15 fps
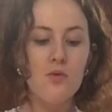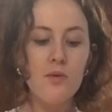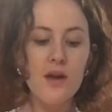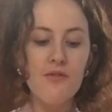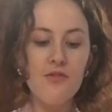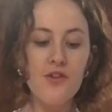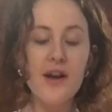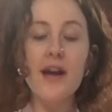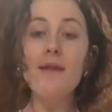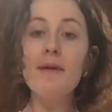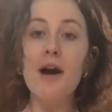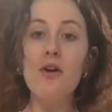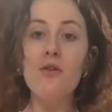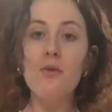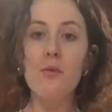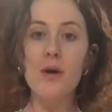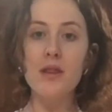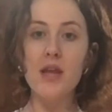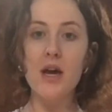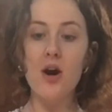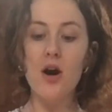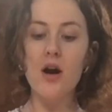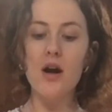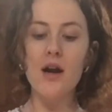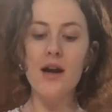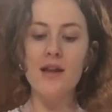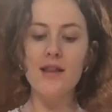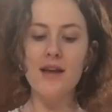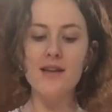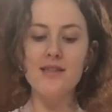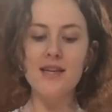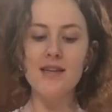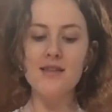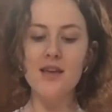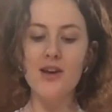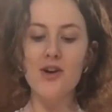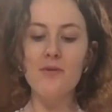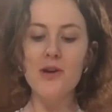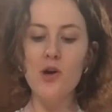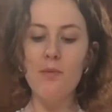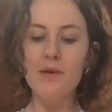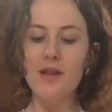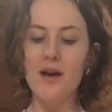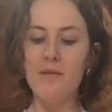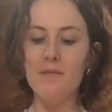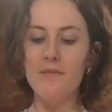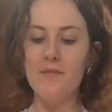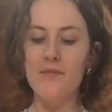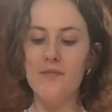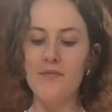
We forget about what they are and then days later we open them.